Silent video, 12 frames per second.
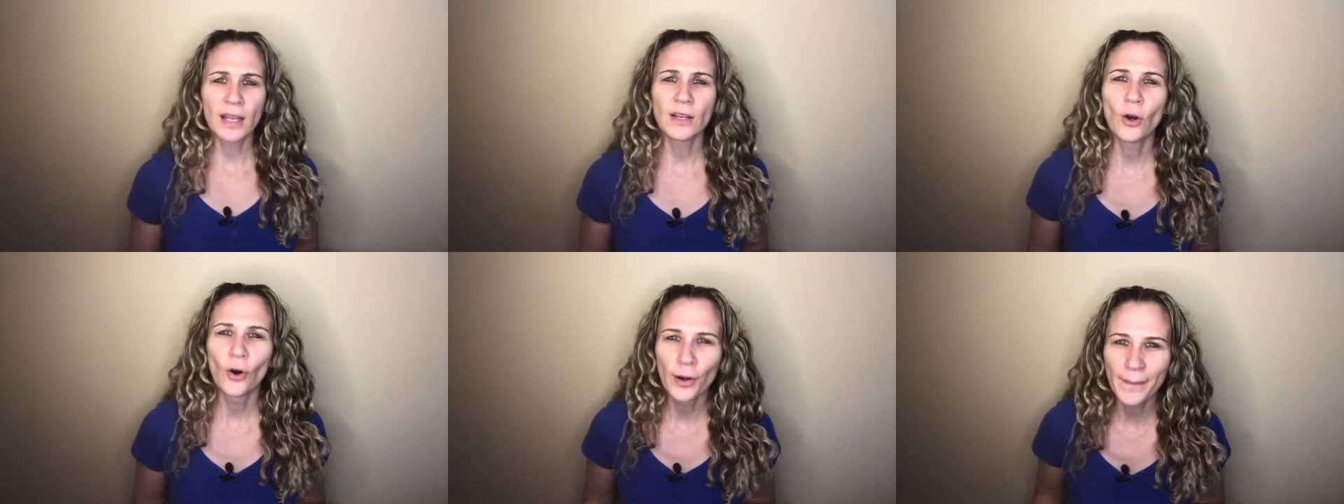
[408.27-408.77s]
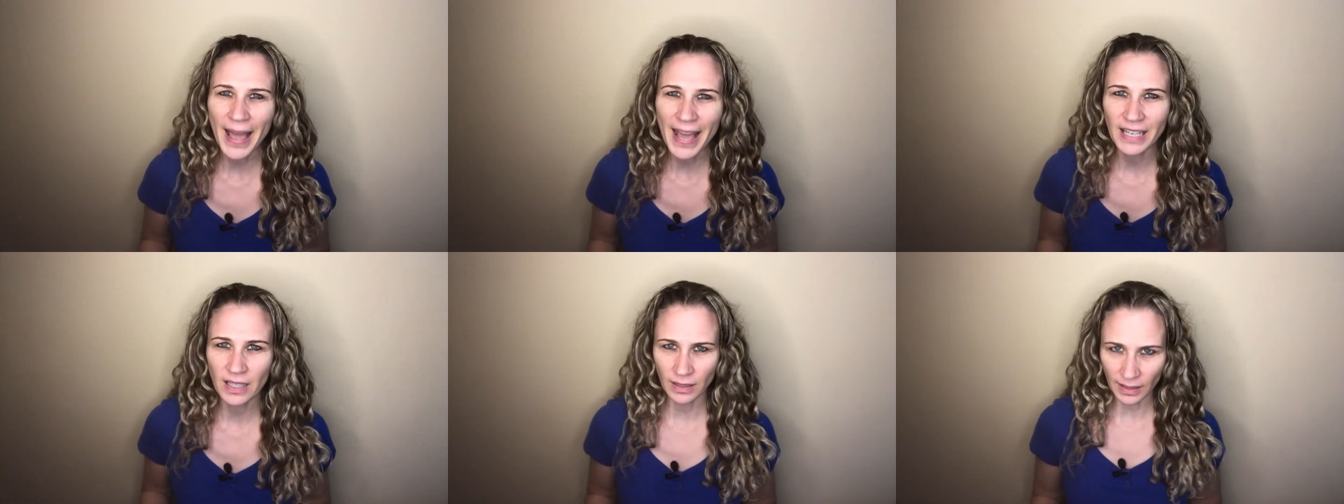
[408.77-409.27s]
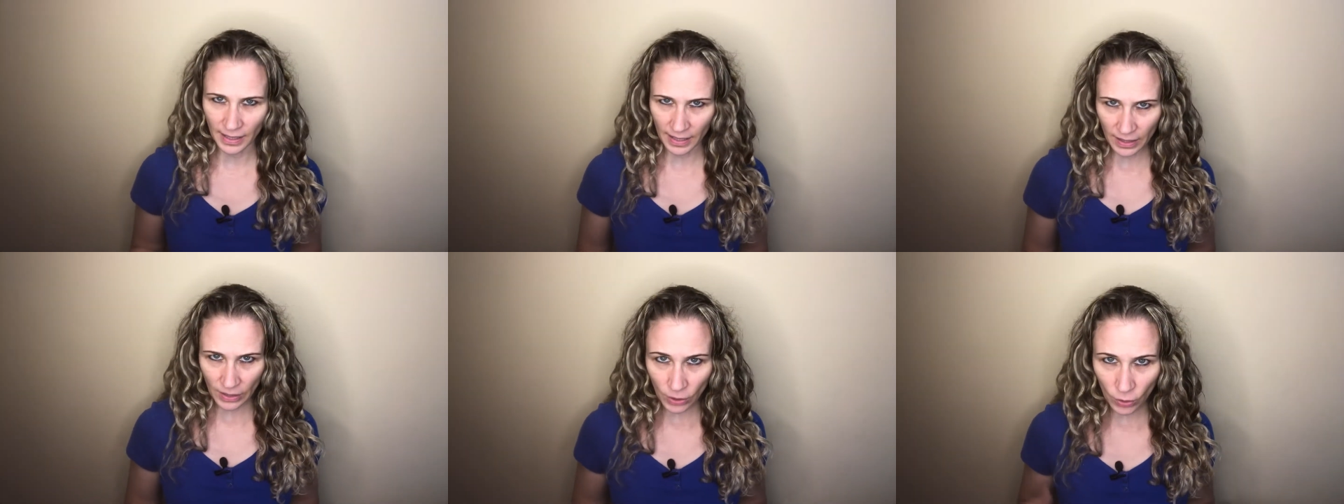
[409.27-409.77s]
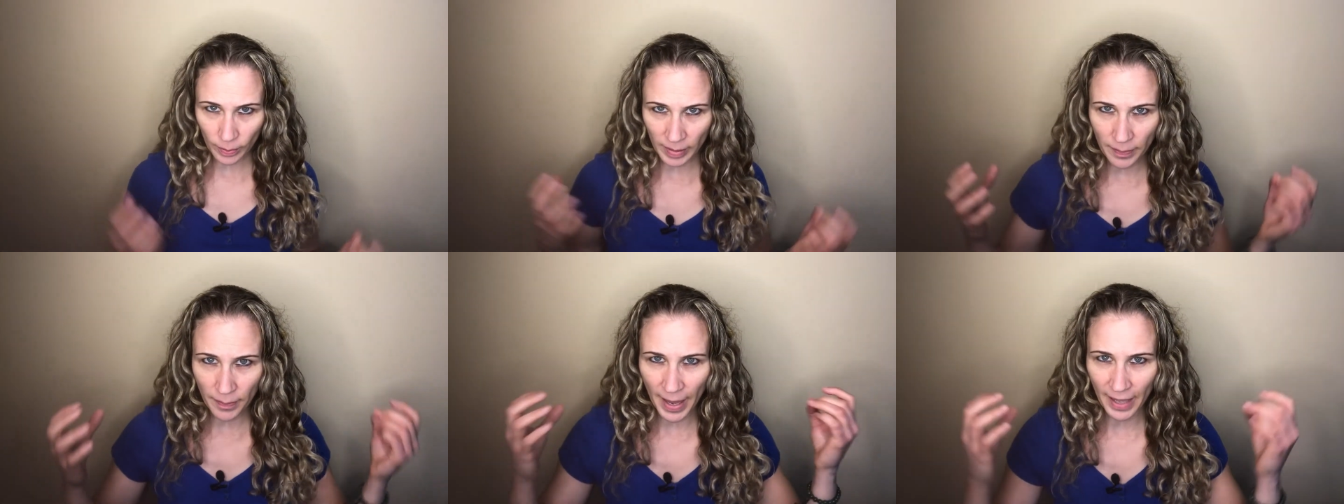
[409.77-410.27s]
automatically you'll be
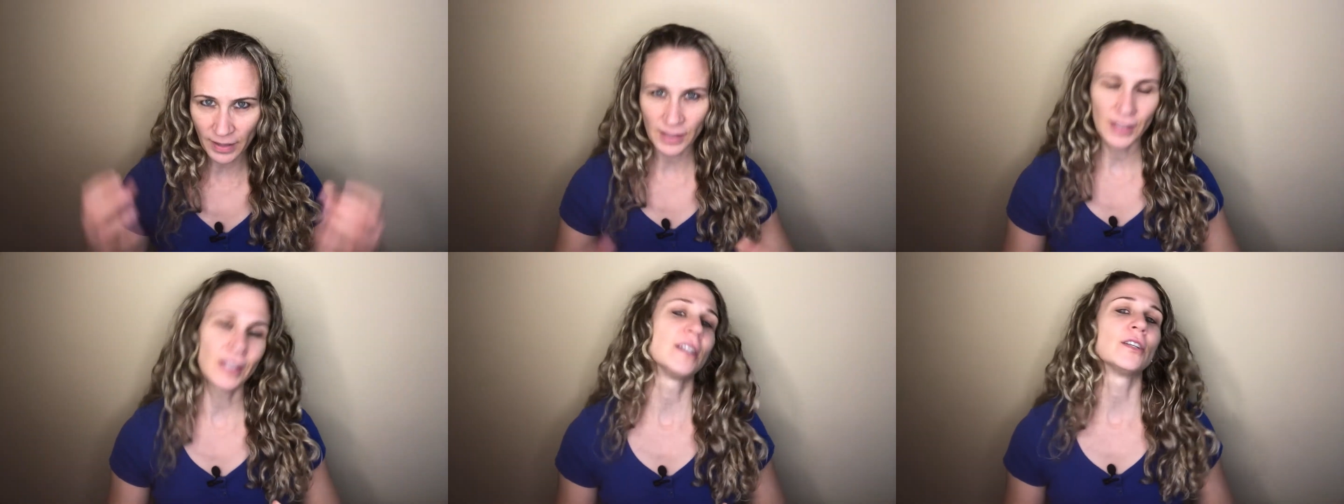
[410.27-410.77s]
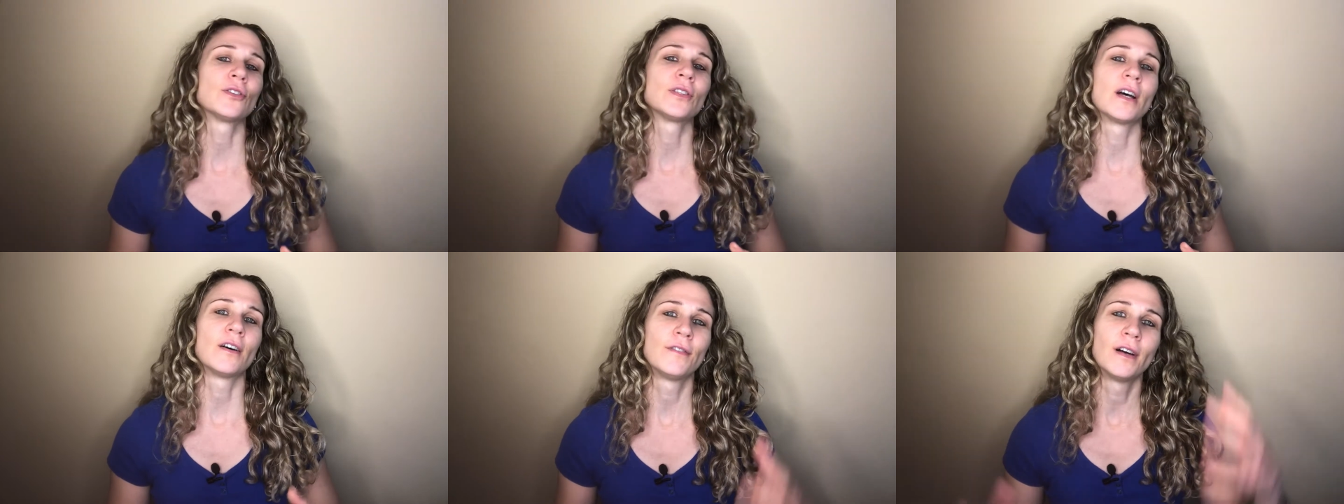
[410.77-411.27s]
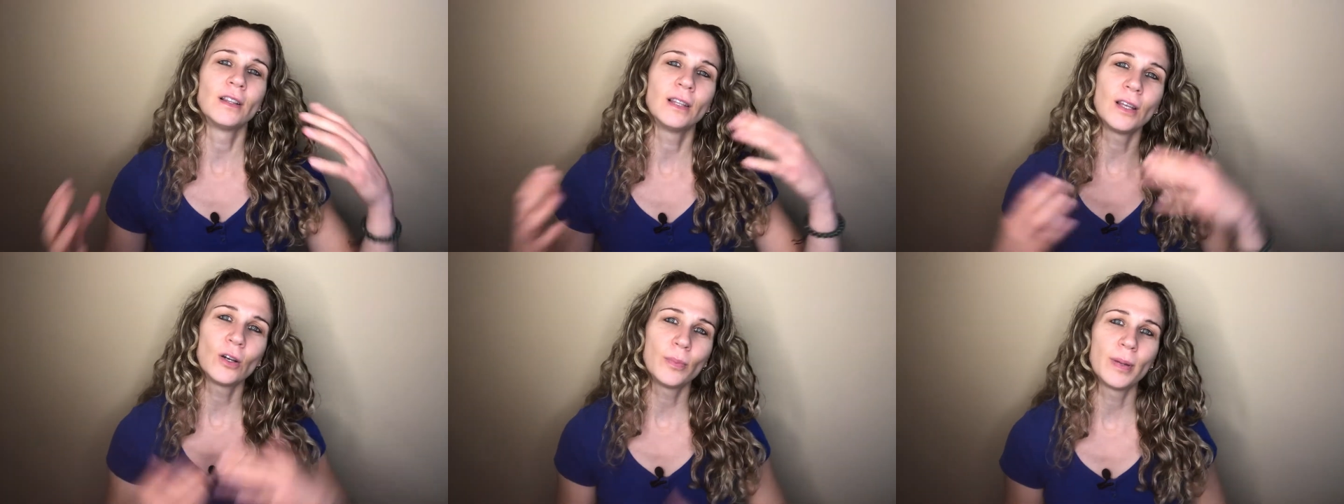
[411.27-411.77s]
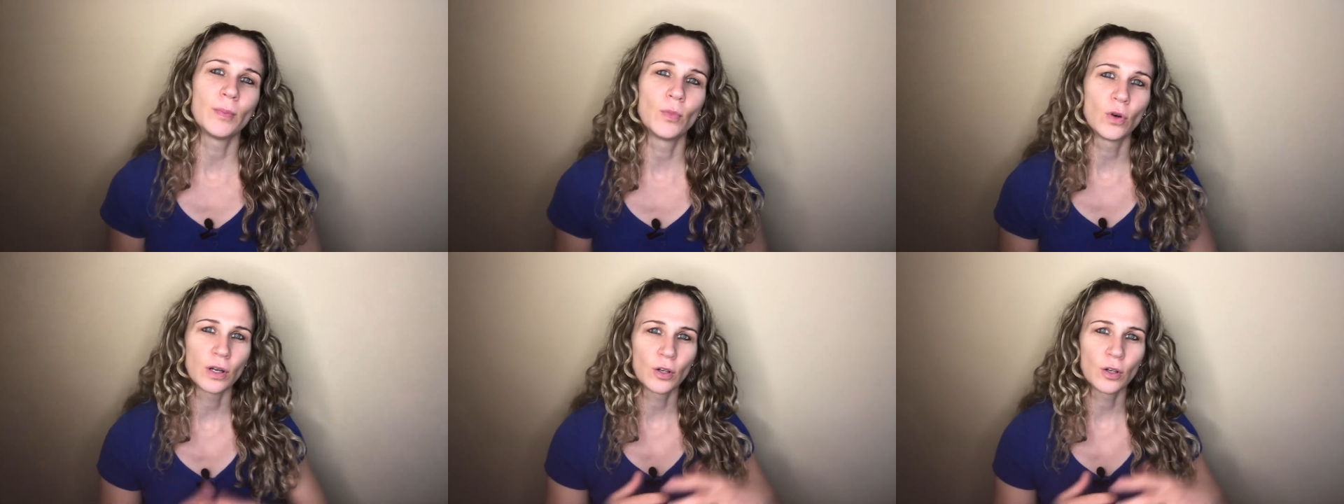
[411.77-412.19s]
balancing yourself a little bit more.